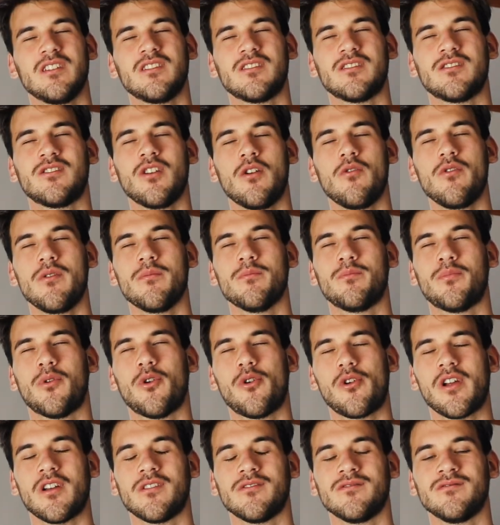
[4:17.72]
is so
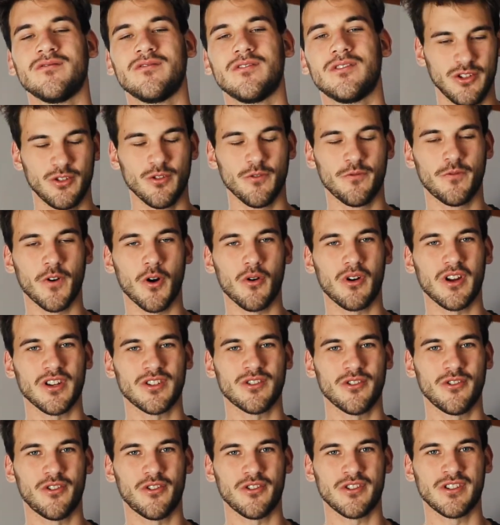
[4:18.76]
important to focus
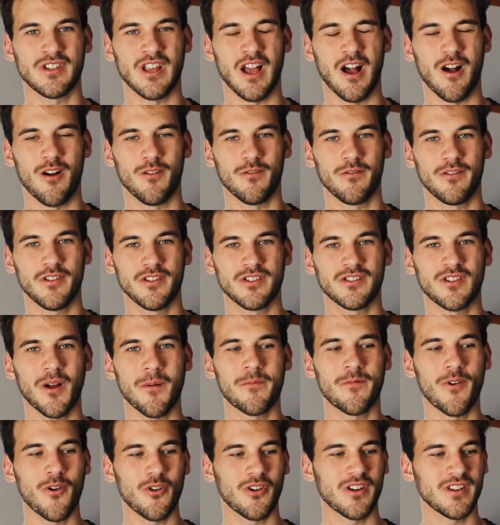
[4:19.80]
on yourself. Stop
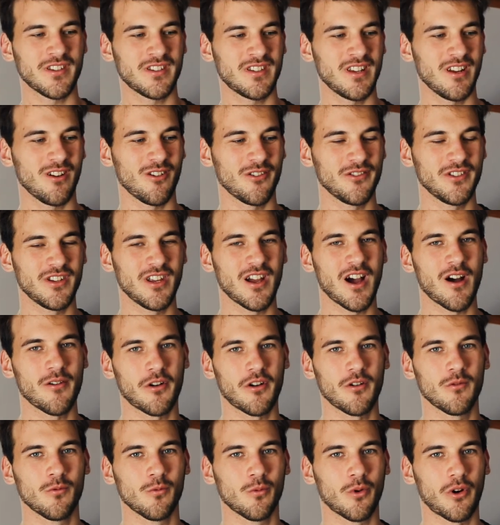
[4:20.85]
focusing on the
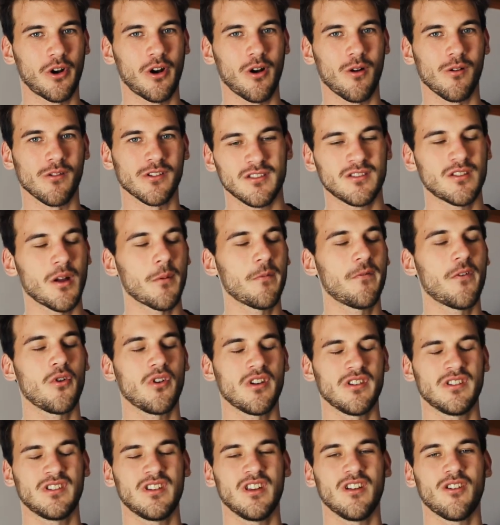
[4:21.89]
outer world. Stop
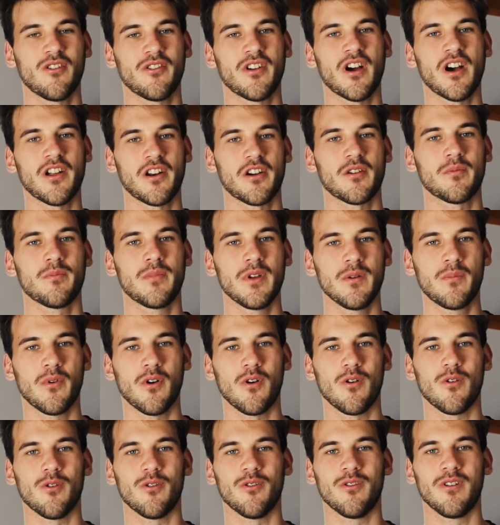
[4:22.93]
focusing on other
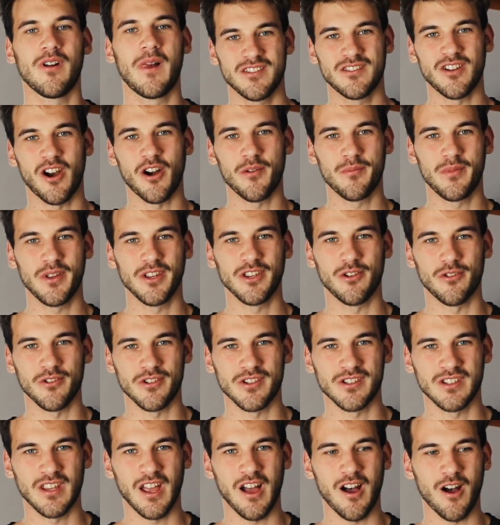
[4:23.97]
people. Start being
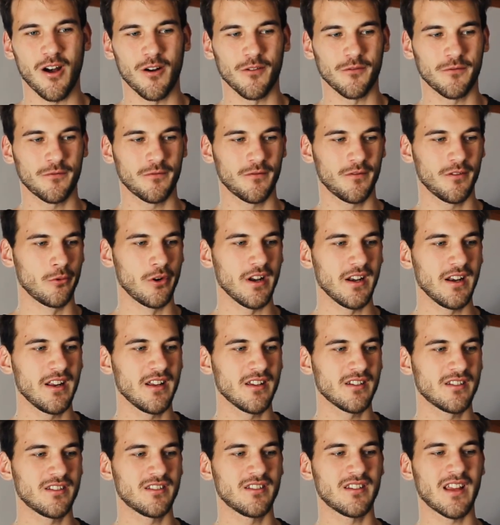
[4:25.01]
yourself.
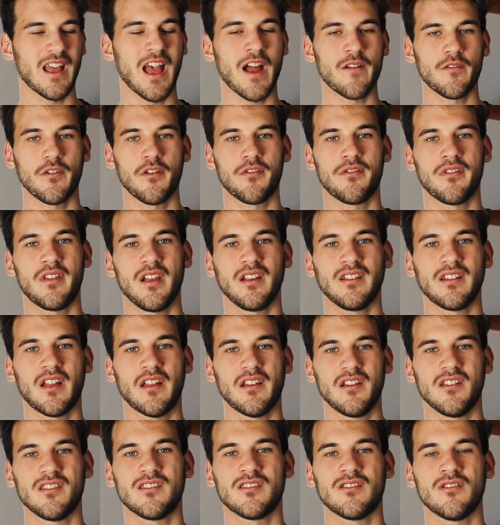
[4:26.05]
Release everything
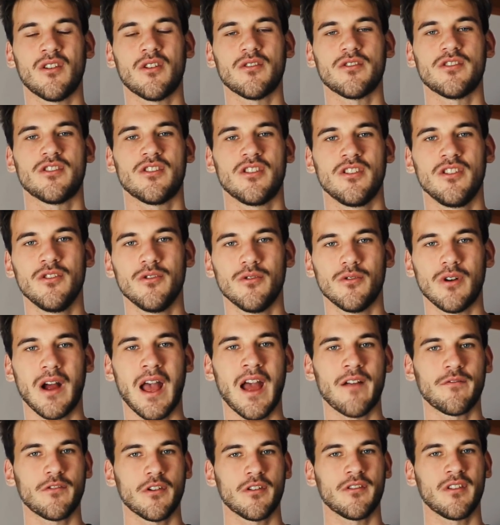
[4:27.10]
that is not you.
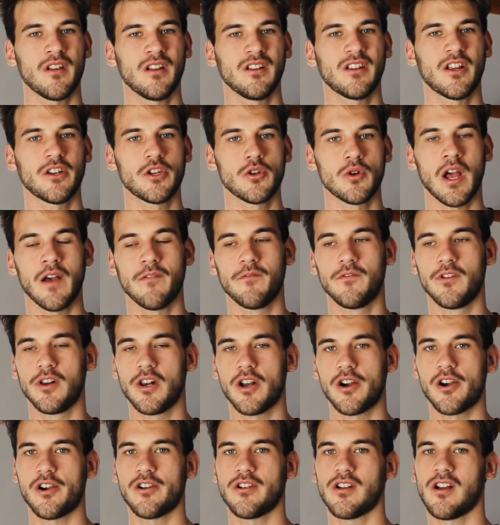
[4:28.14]
Everything that you have
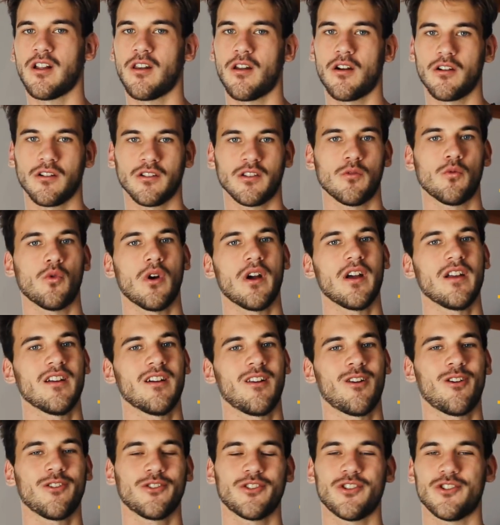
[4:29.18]
learned along the way,
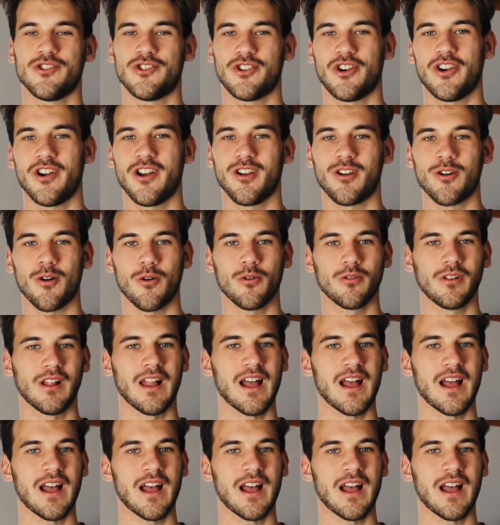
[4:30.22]
along the journey called